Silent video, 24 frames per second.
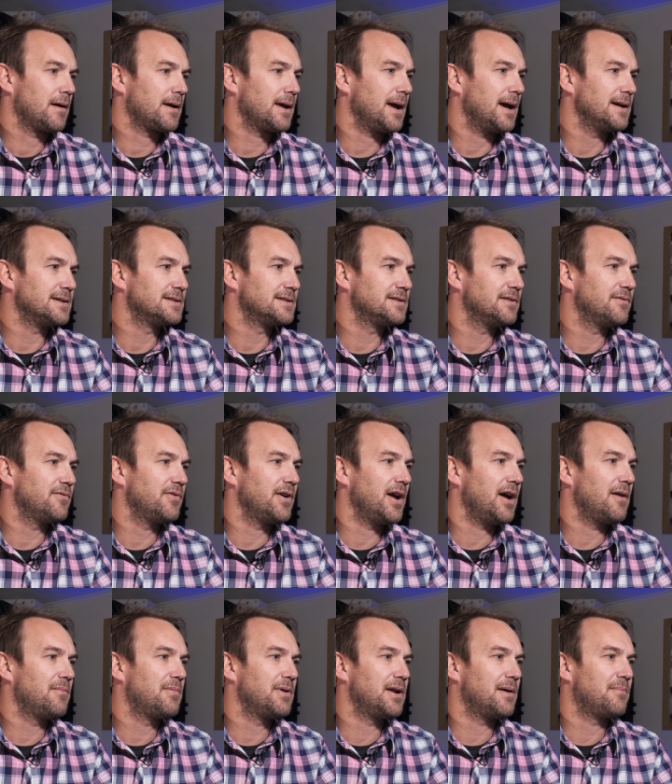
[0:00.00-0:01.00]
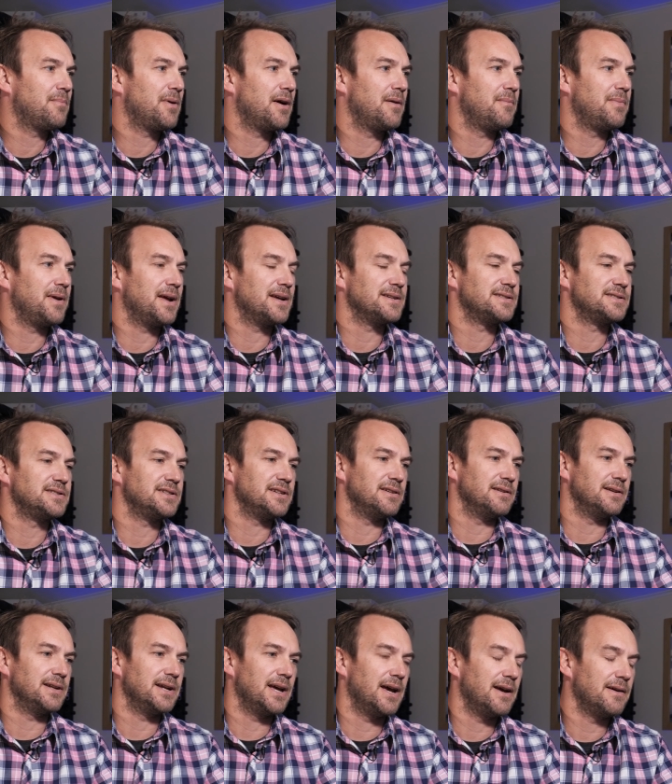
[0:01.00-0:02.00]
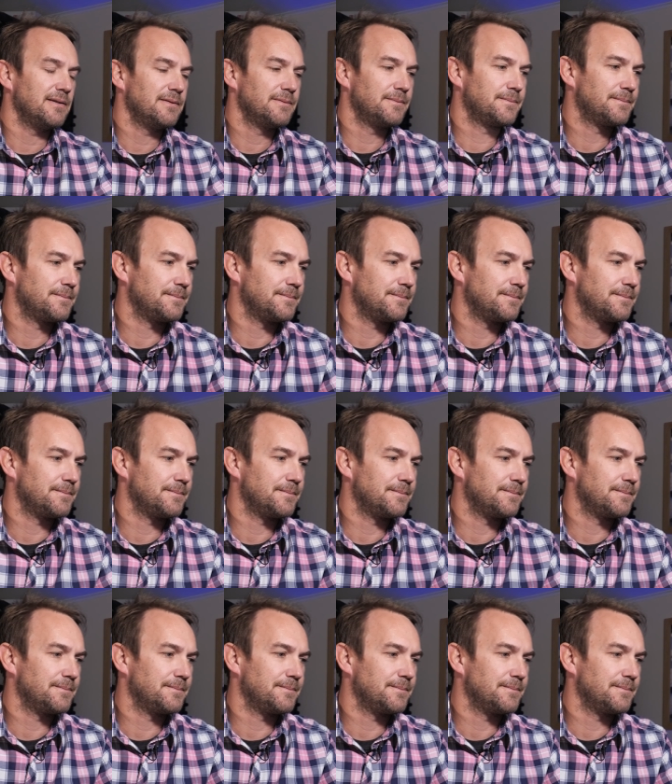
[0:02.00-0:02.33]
Okay, so if we open up OBS Studio,